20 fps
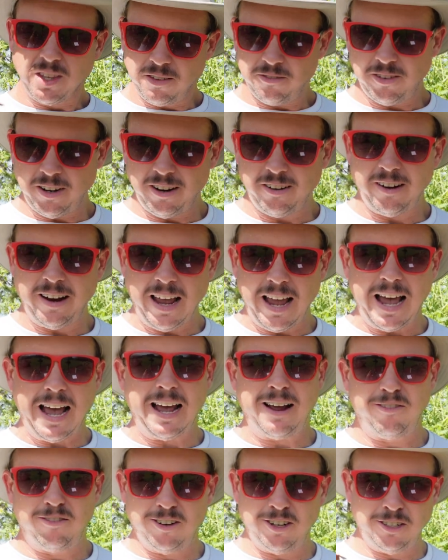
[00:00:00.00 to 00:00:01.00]
very
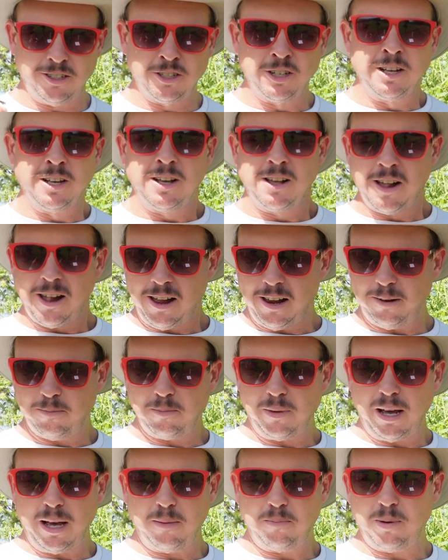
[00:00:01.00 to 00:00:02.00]
average in
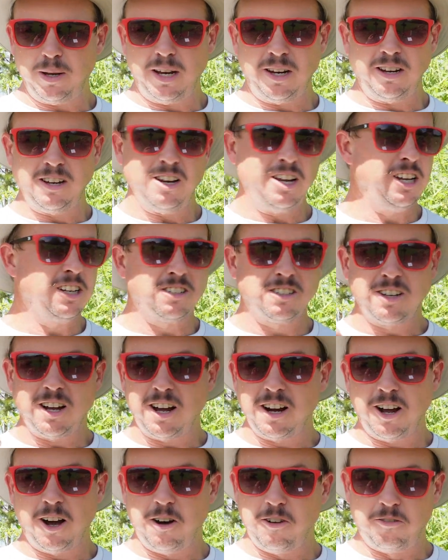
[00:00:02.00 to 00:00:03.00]
my opinion. It's
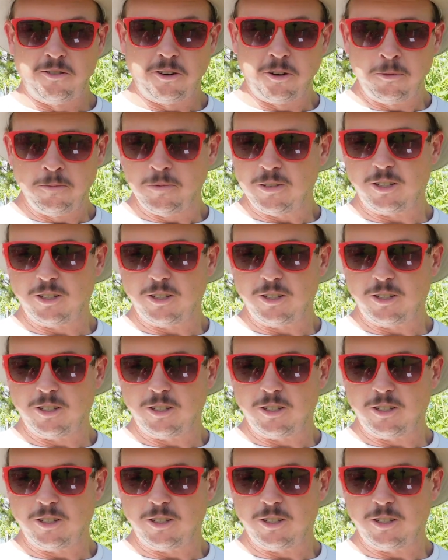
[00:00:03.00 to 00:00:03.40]
not awful.